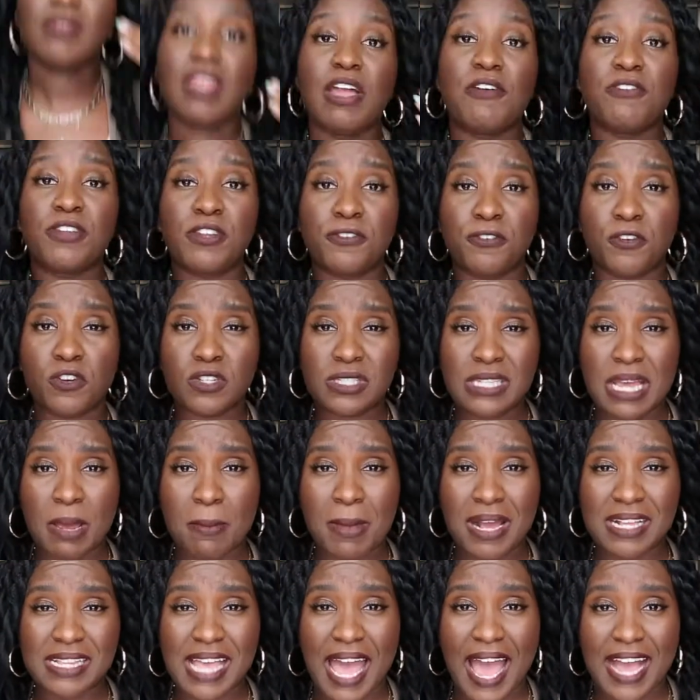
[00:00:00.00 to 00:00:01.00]
For the first time,
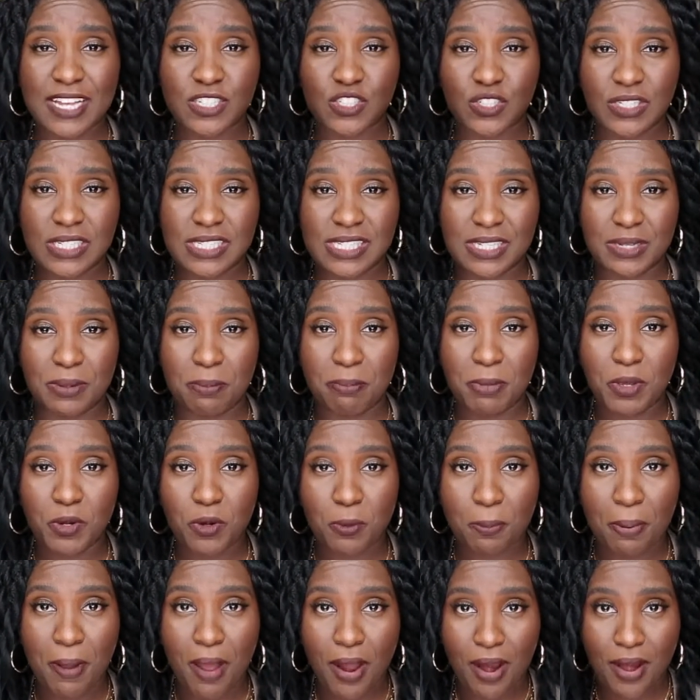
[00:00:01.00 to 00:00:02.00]
I actually did a
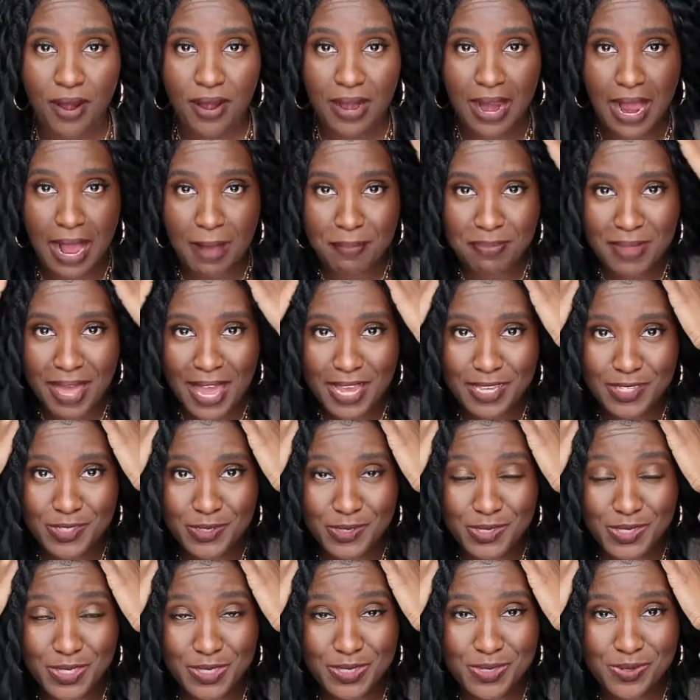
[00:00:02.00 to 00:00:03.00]
middle part. I'm not
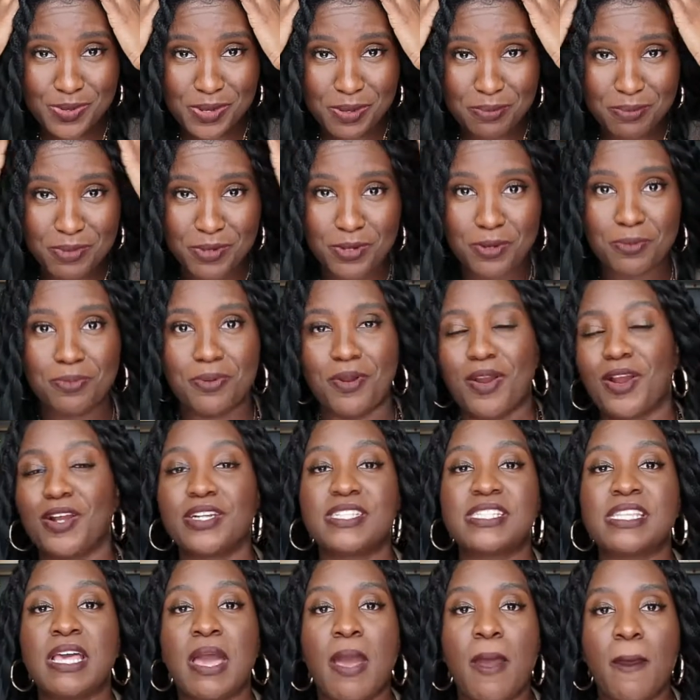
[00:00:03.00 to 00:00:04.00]
used to doing middle
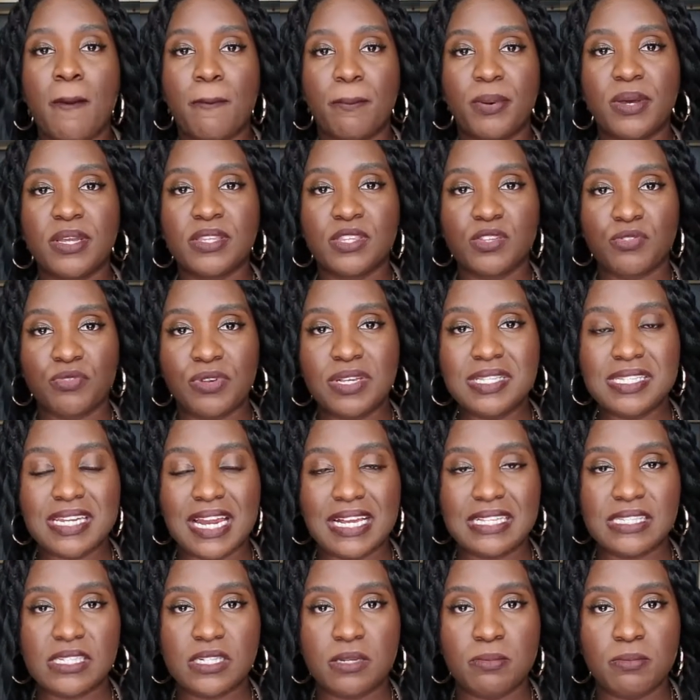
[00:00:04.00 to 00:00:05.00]
parts, but the reason
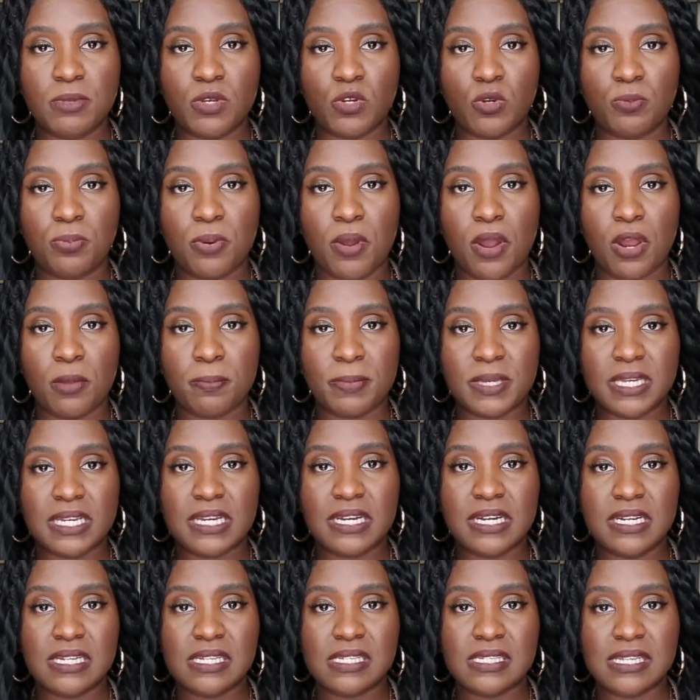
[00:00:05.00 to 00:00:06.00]
I did a middle part
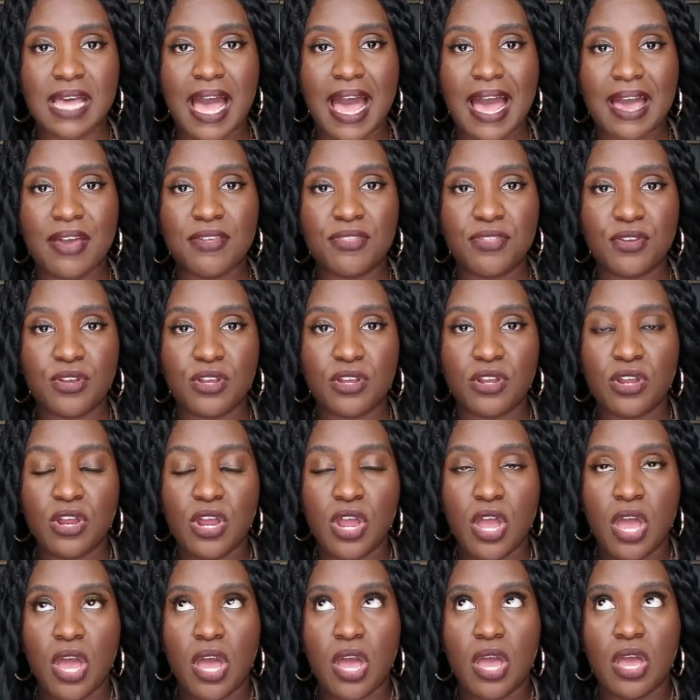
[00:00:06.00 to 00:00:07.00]
because either
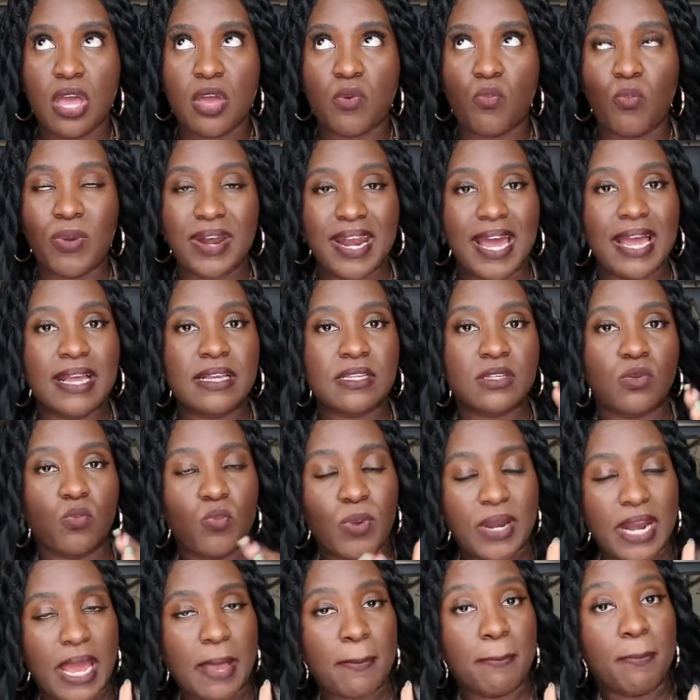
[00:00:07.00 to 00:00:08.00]
when
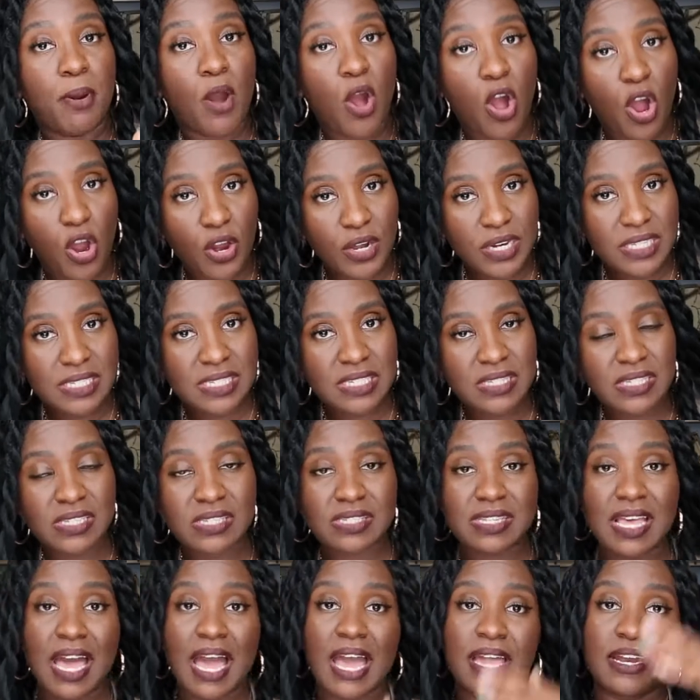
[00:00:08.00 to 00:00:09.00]
I part it to the
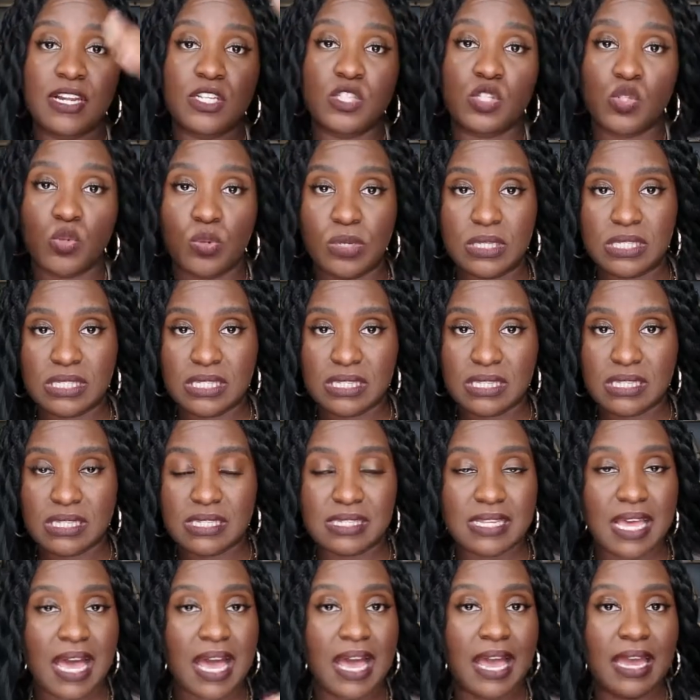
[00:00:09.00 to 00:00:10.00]
side and twist to the
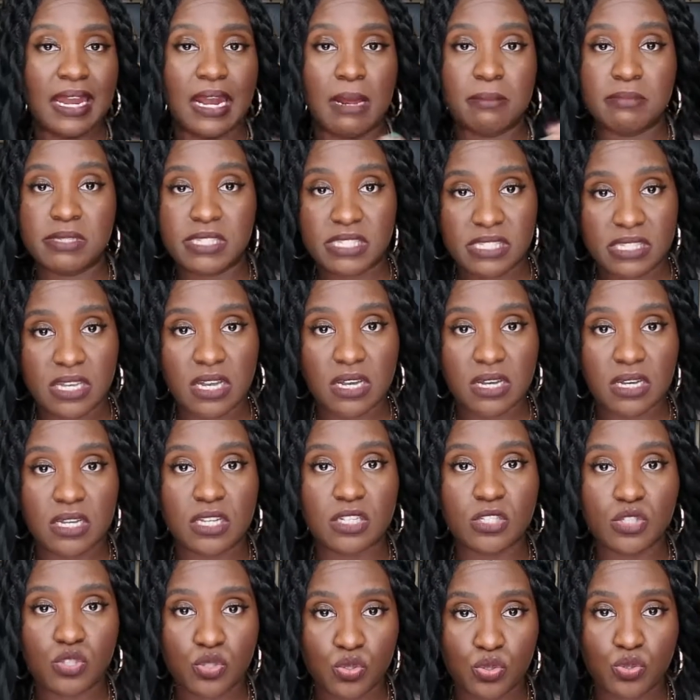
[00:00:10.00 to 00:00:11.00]
side, I'm
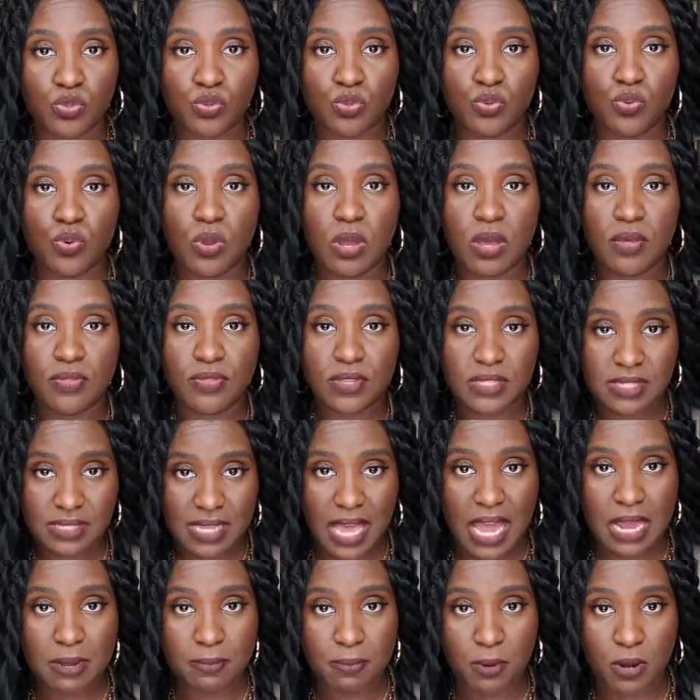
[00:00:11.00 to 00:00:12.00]
stuck to the
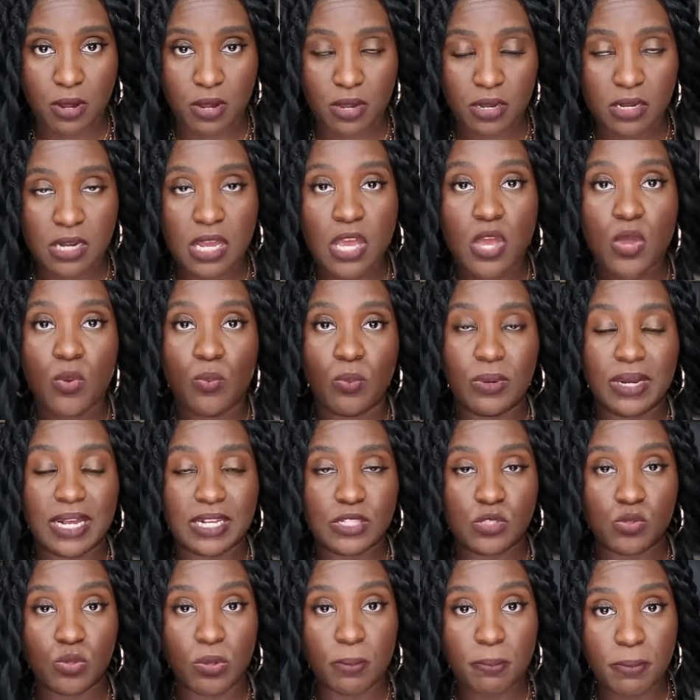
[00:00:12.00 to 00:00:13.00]
side part. When I
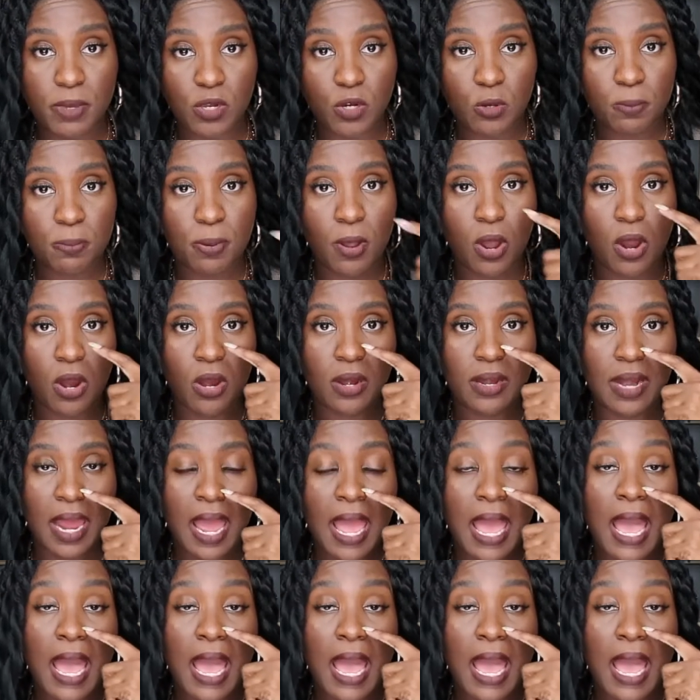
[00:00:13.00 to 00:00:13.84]
do a middle part,